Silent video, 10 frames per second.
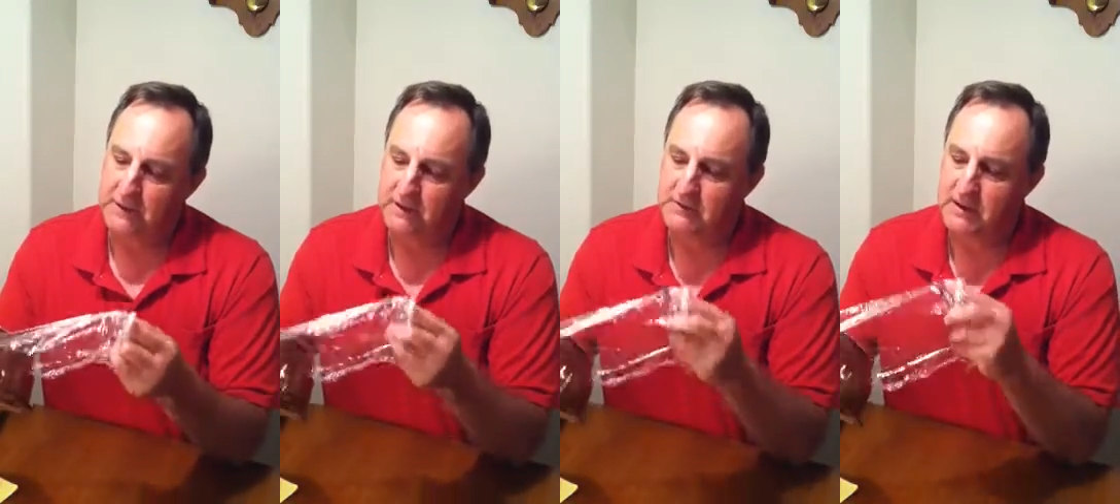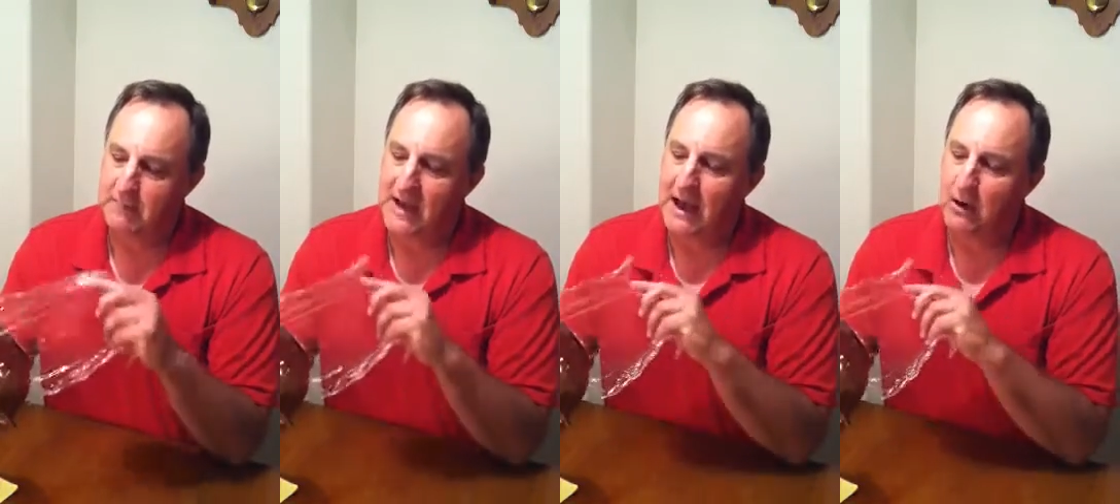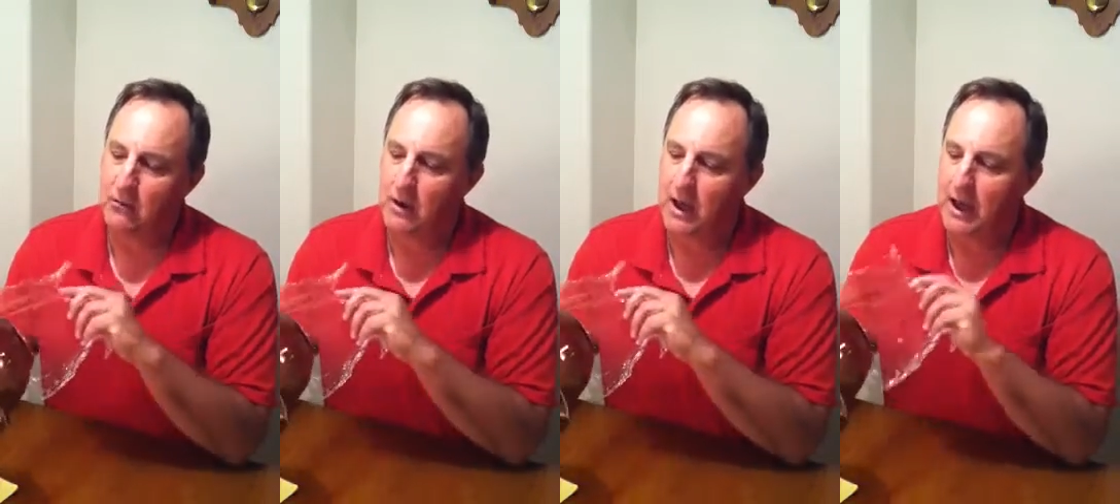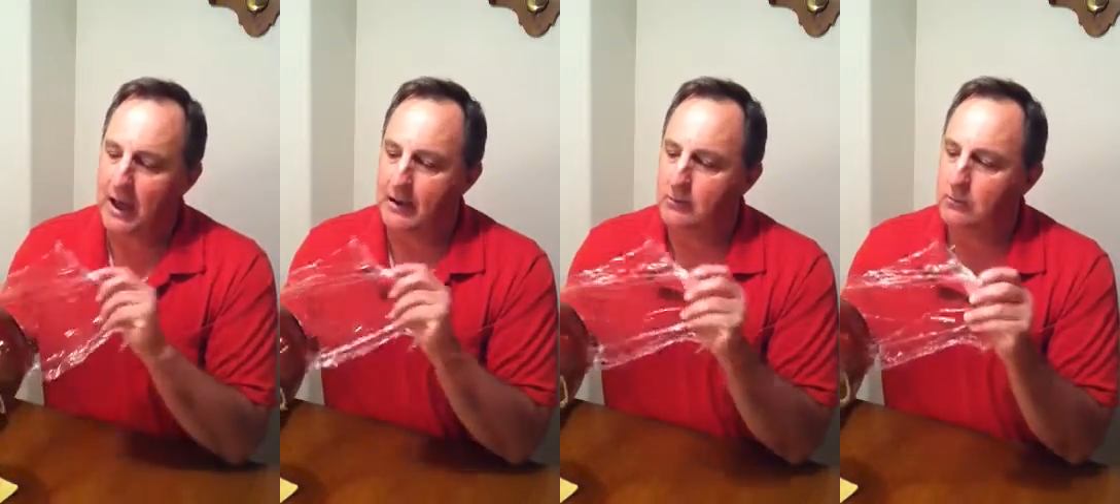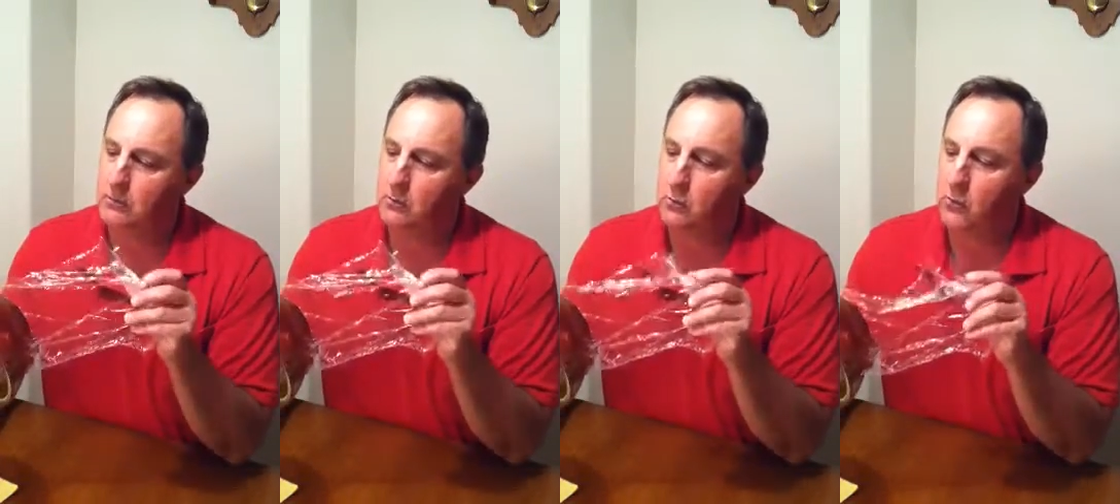is somehow
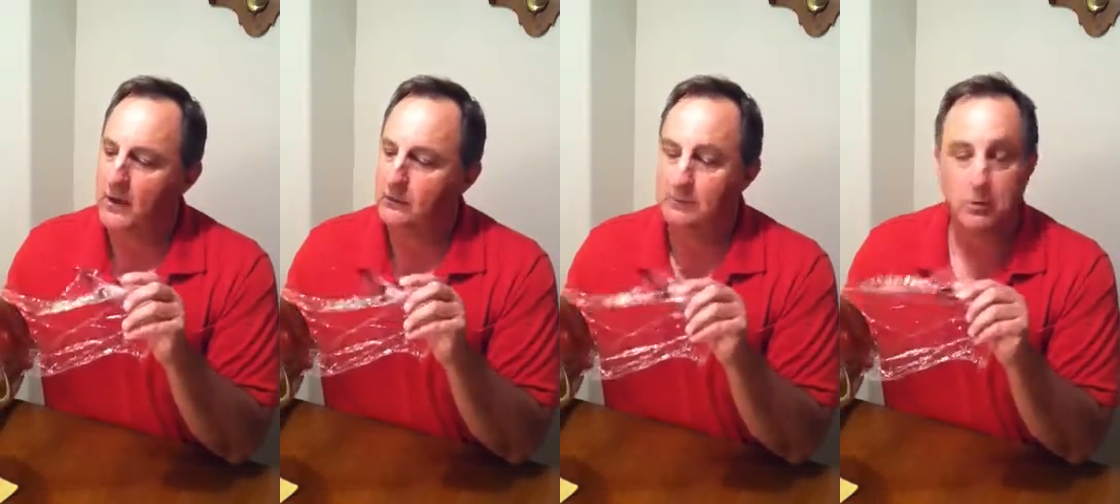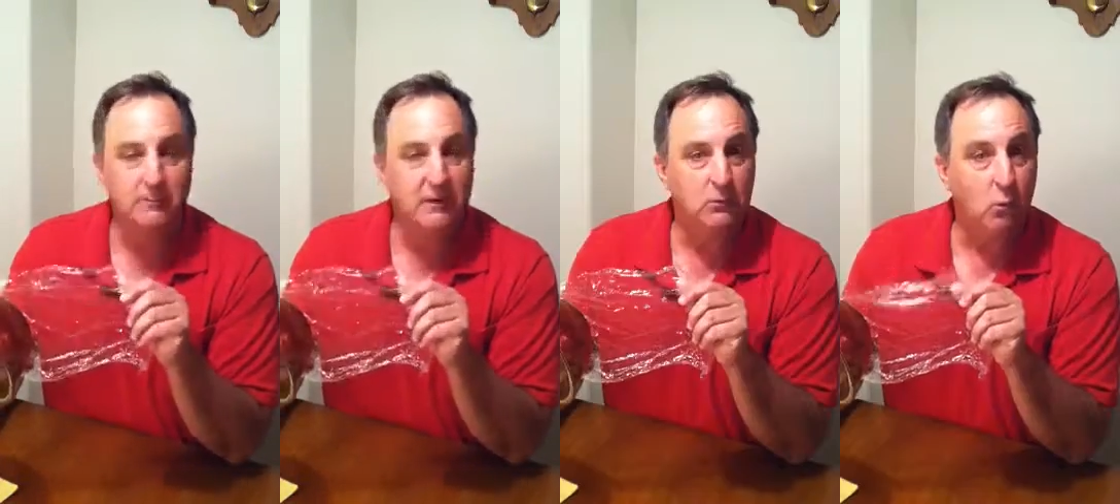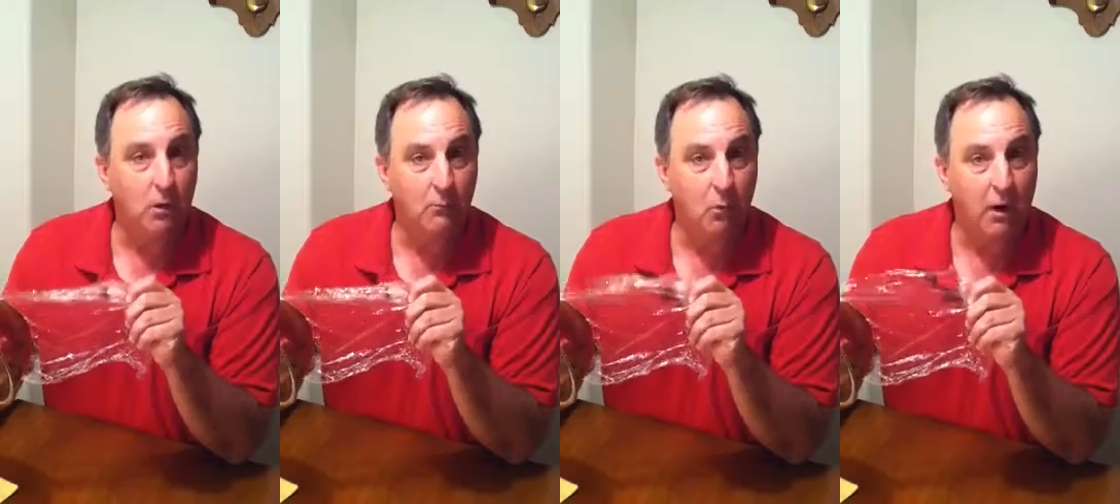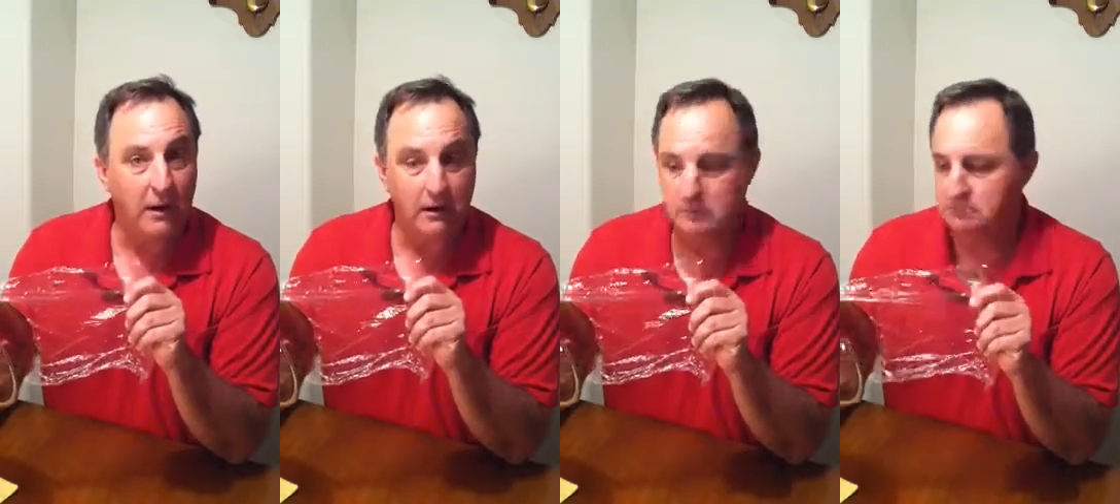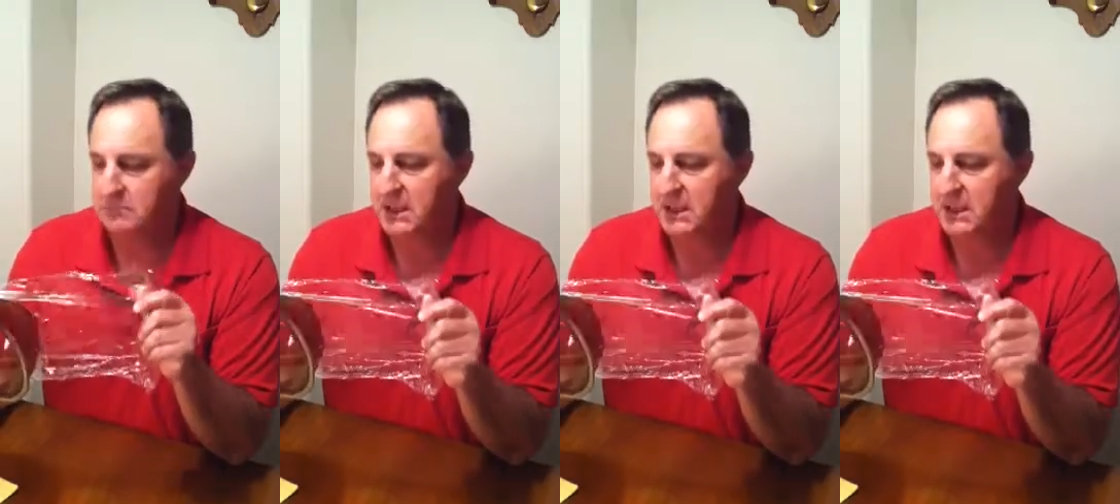when we put them in warm water,